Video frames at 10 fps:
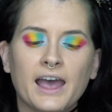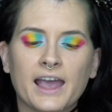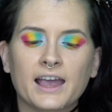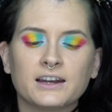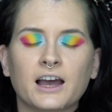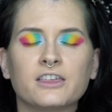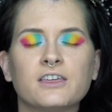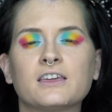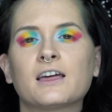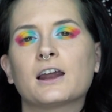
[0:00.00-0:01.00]
and I
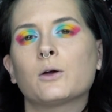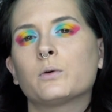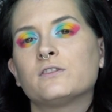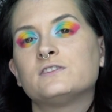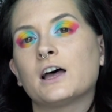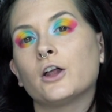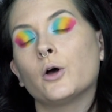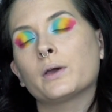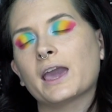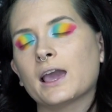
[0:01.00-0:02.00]
think that I would have dealt
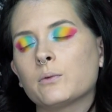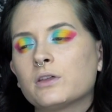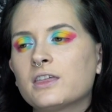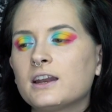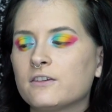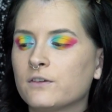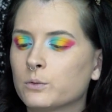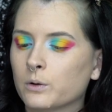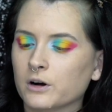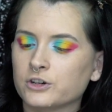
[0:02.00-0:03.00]
okay with it if it
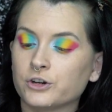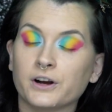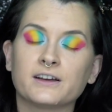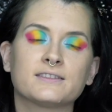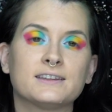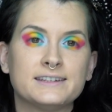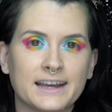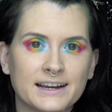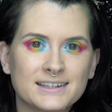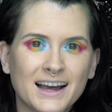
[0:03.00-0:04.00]
were during the
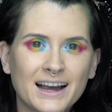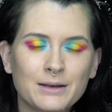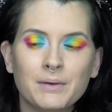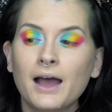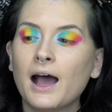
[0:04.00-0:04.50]
daytime.